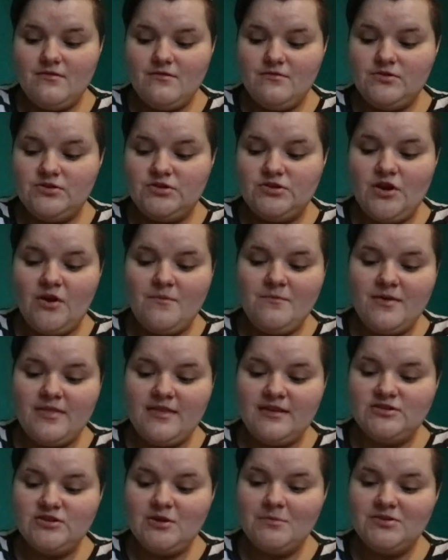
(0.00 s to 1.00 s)
so much,
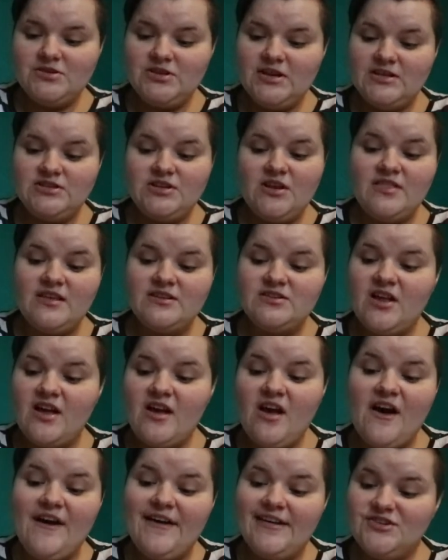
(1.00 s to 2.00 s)
there's so much in it. So there's
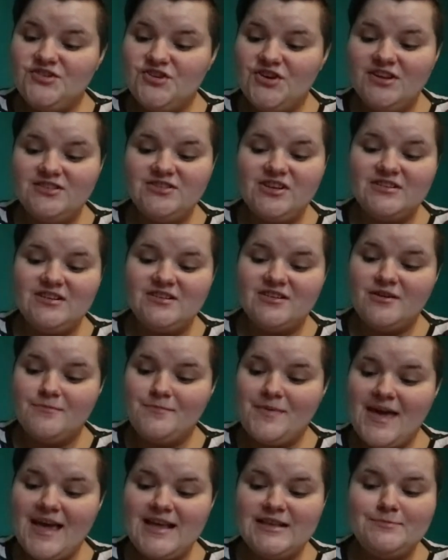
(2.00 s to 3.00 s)
like eye tricks, identical
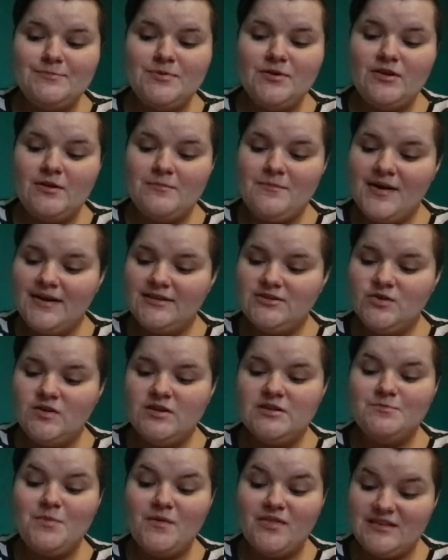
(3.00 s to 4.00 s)
pairs, put your mind to
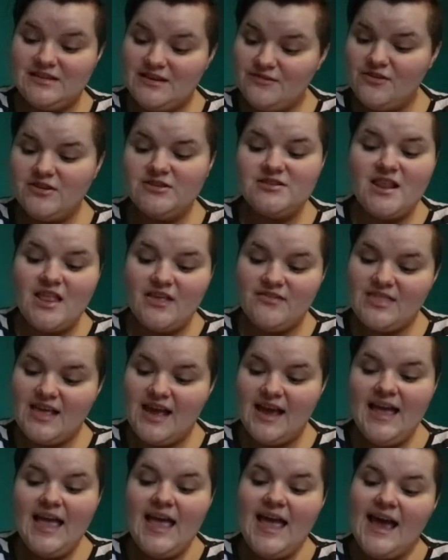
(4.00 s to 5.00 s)
it, spot the difference, love
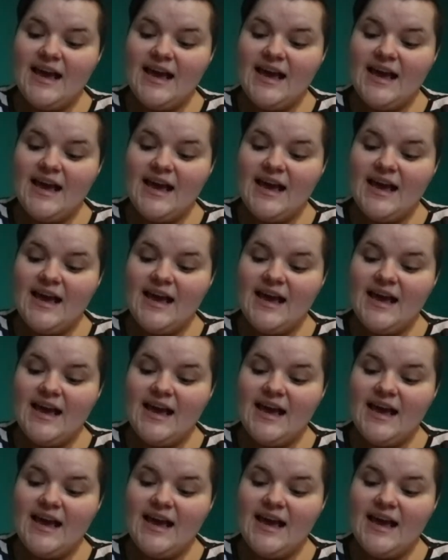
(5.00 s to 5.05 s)
that.